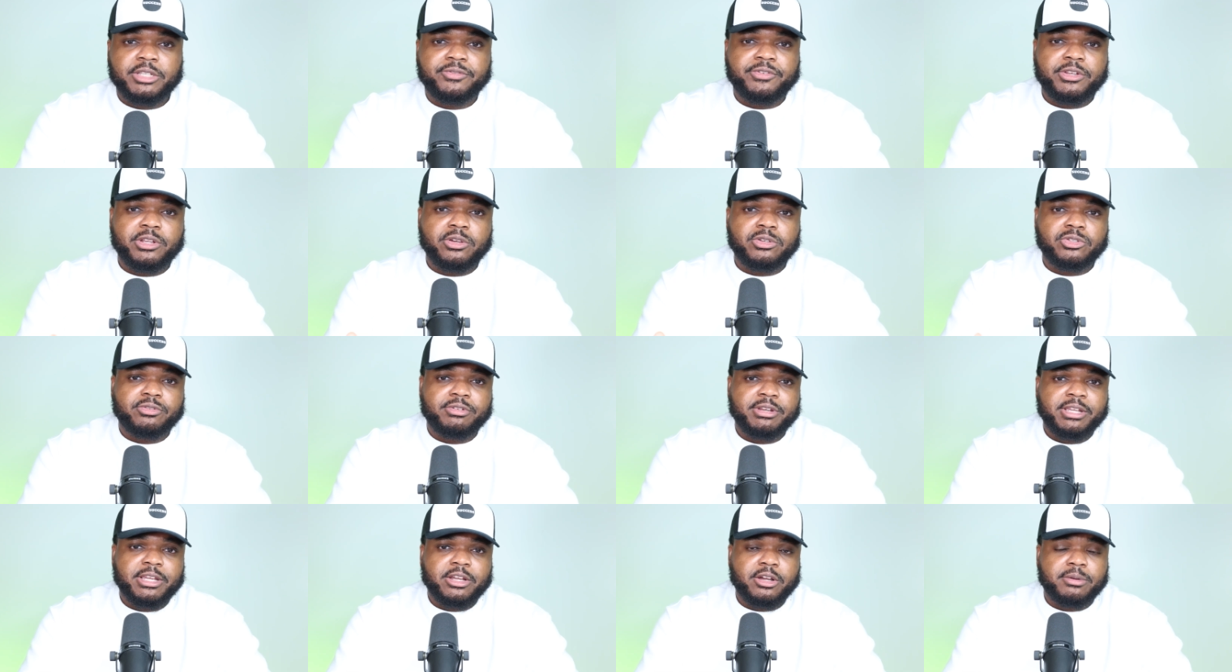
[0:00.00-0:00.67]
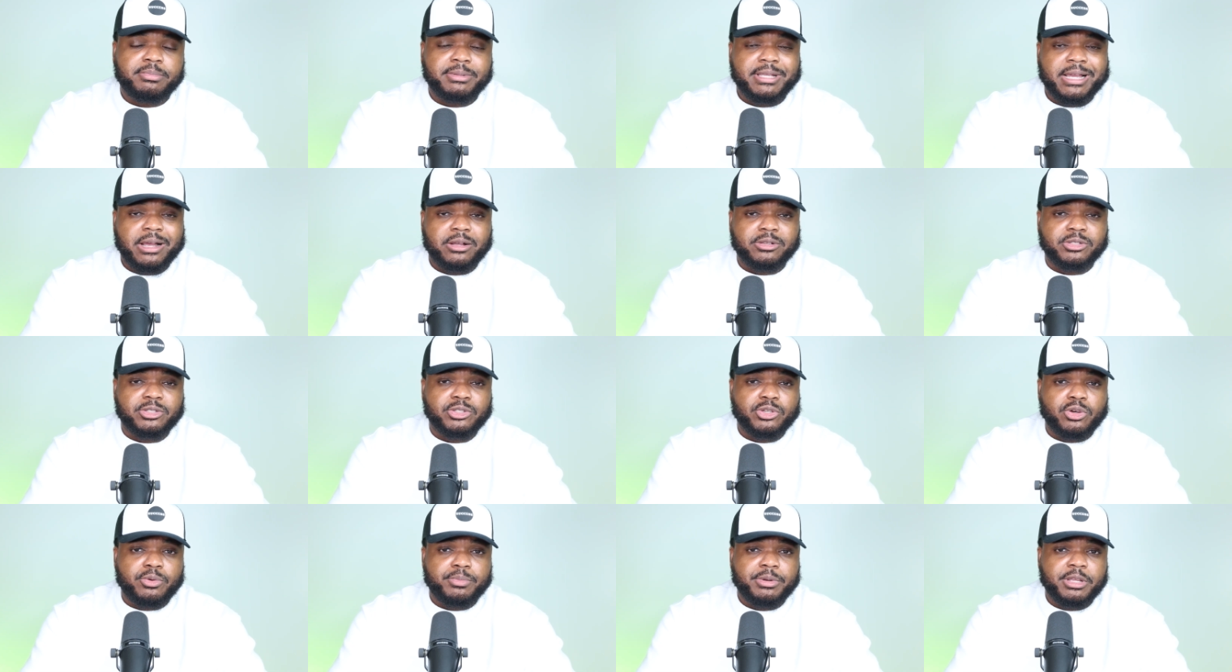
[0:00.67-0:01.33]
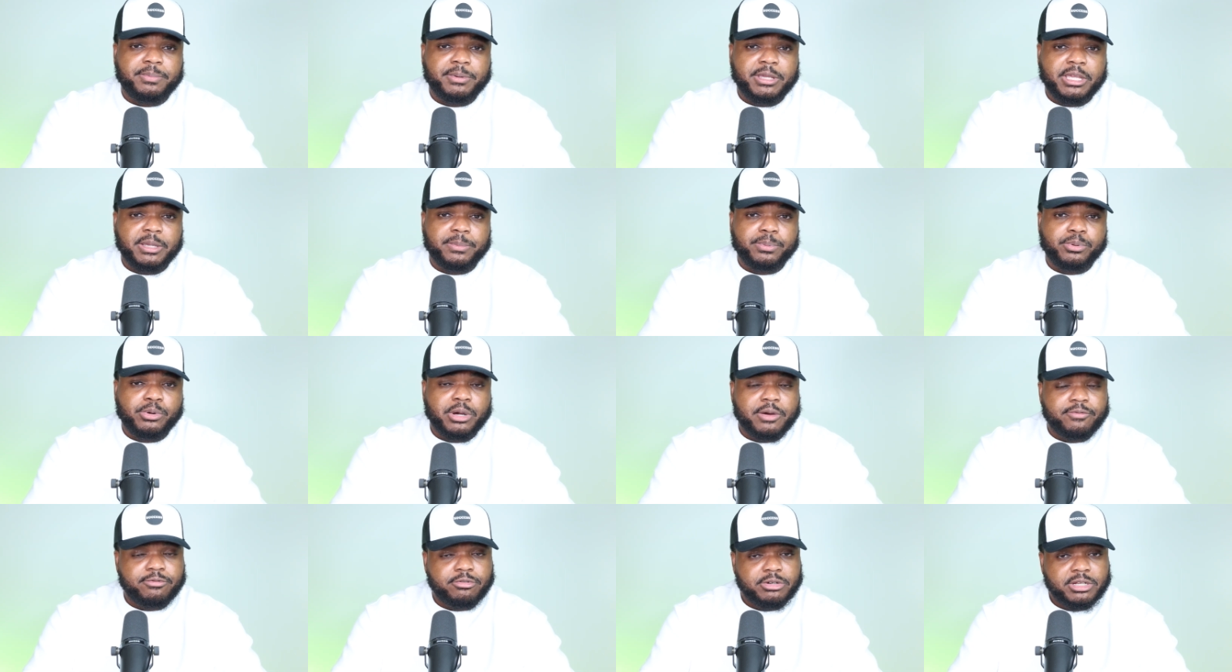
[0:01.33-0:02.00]
This video has already helped out so many
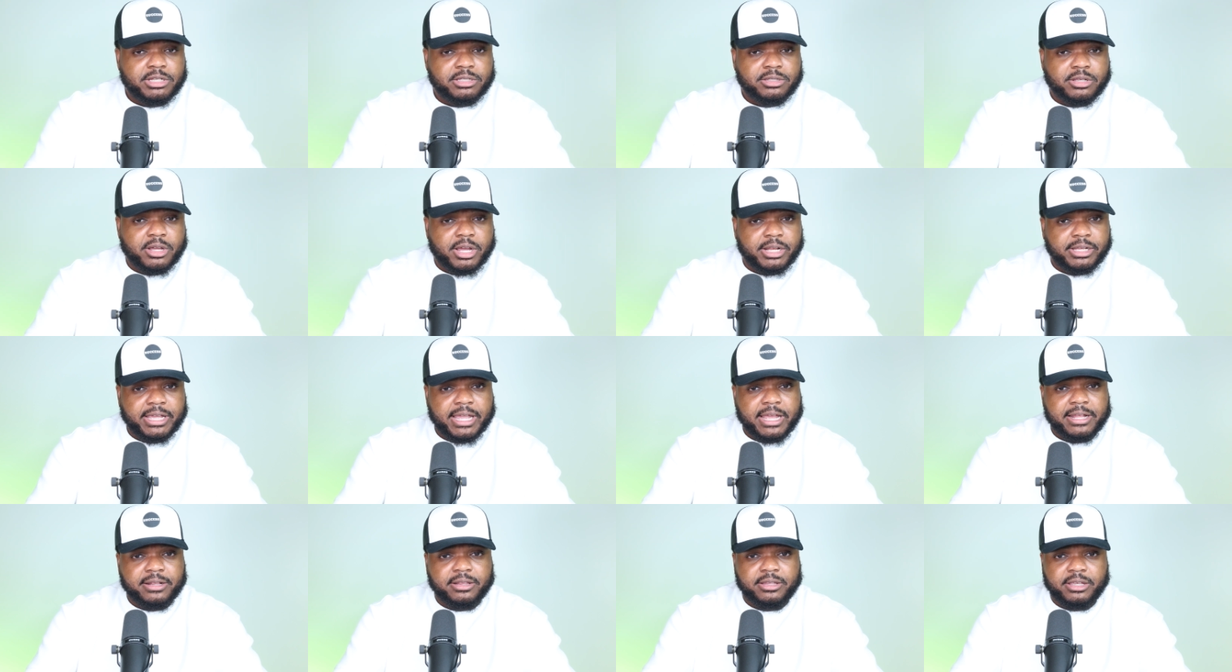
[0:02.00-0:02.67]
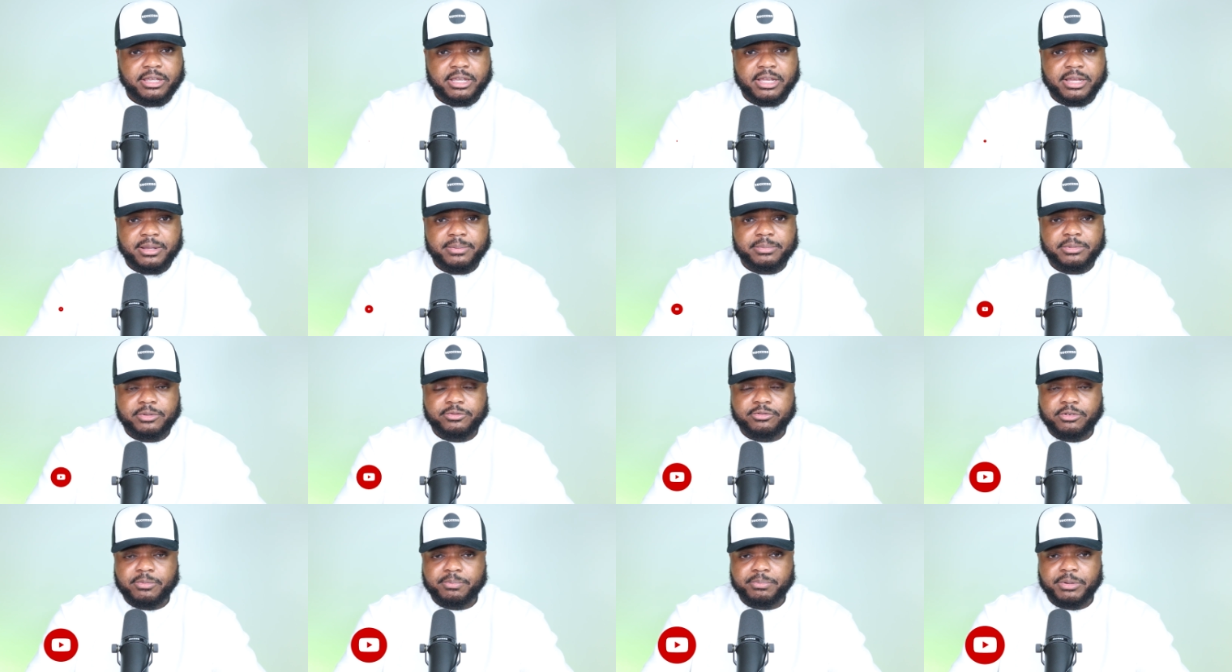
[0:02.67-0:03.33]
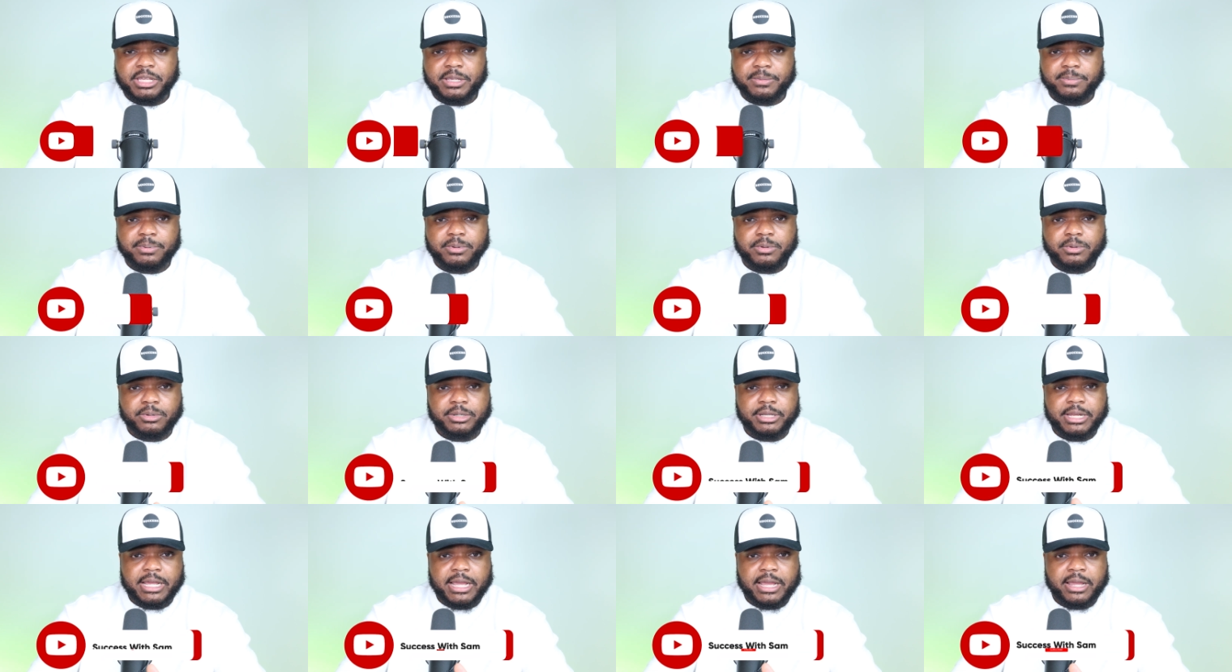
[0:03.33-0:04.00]
people. I've already started getting DMs from
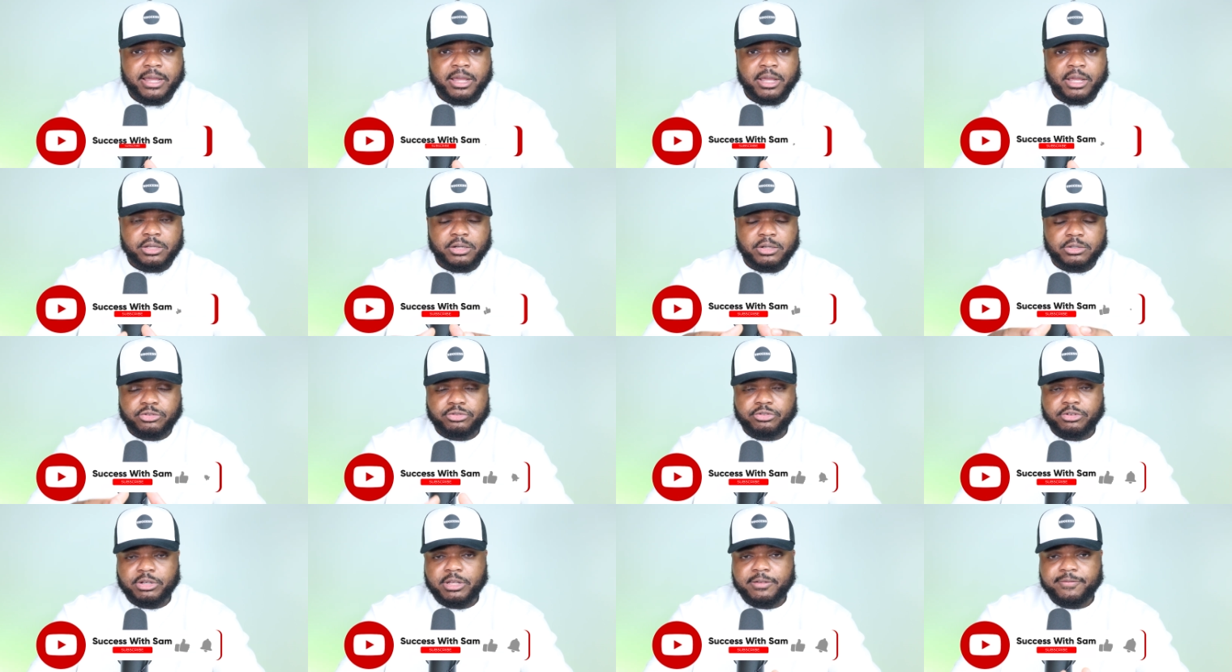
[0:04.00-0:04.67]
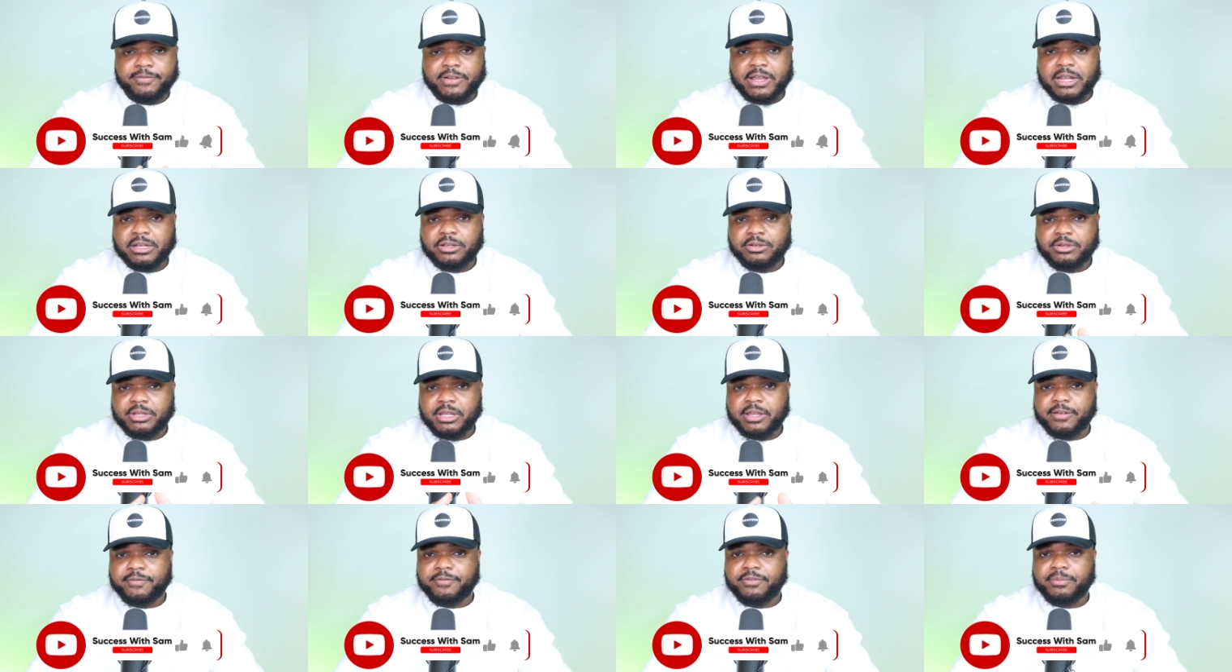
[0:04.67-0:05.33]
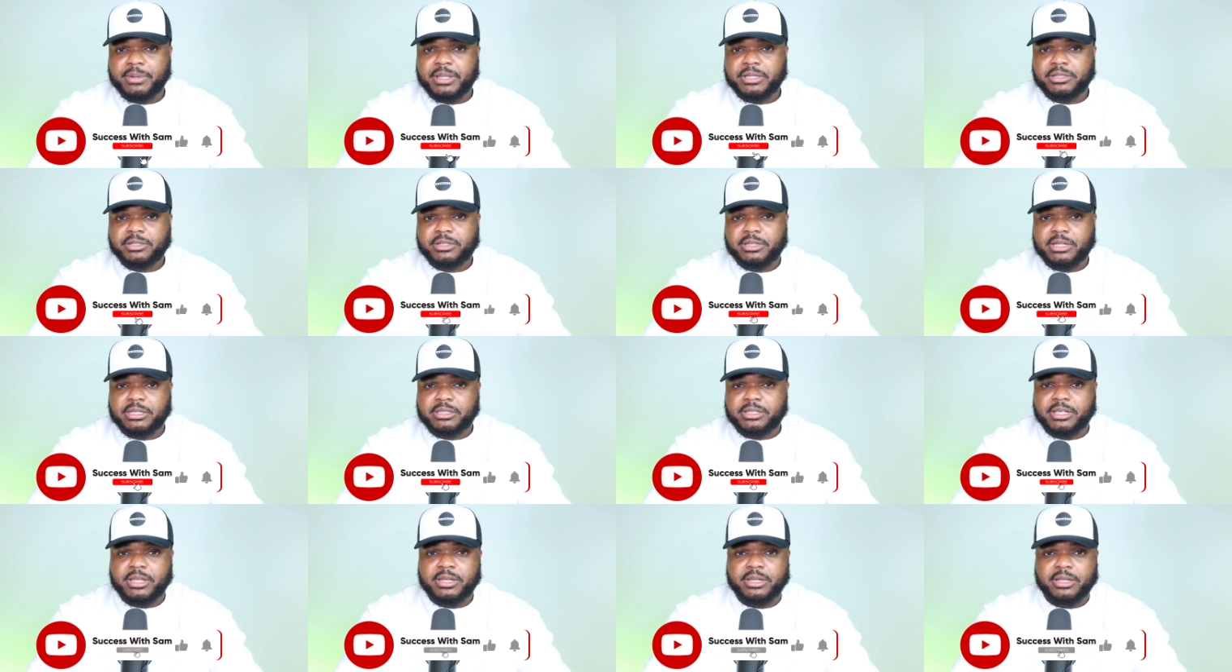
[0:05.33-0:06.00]
people that, you know, truly value the information
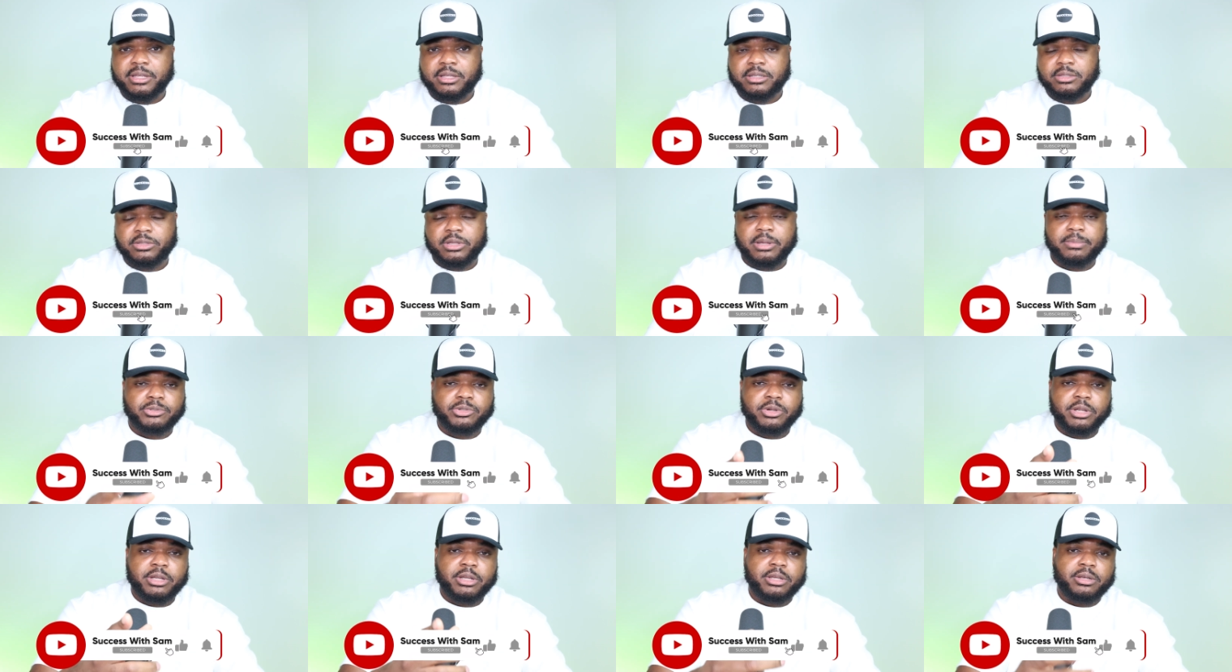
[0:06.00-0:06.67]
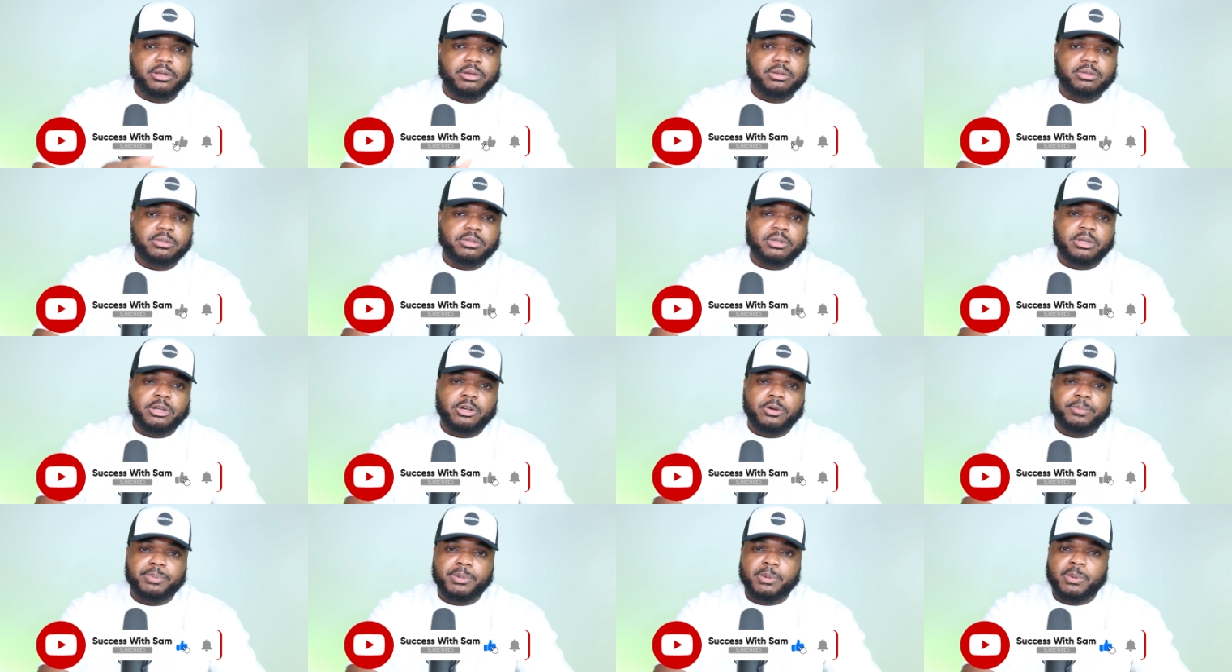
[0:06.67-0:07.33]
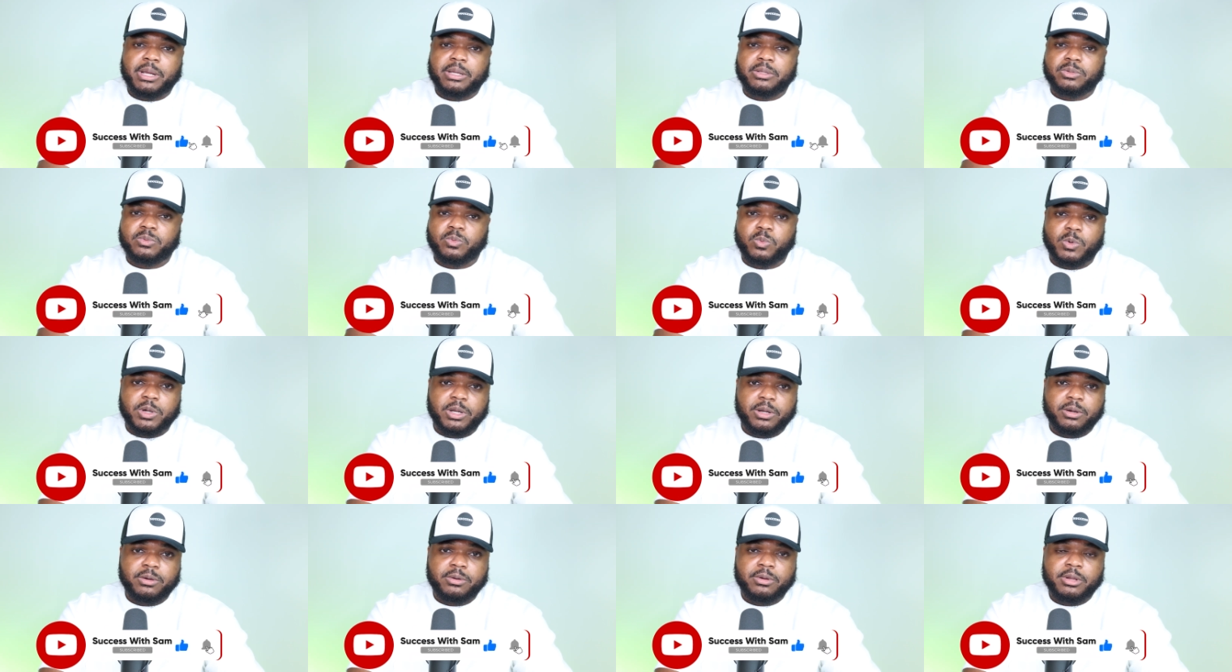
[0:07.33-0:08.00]
that's in it. So I'm sure it can also help you out as
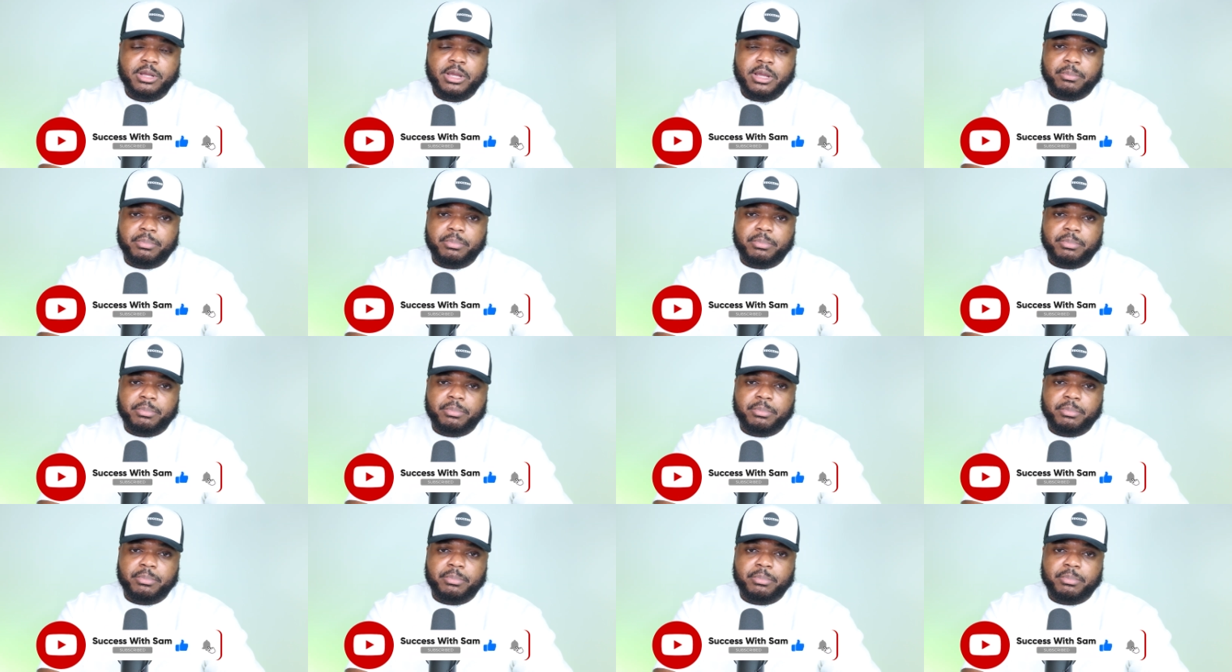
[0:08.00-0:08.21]
well.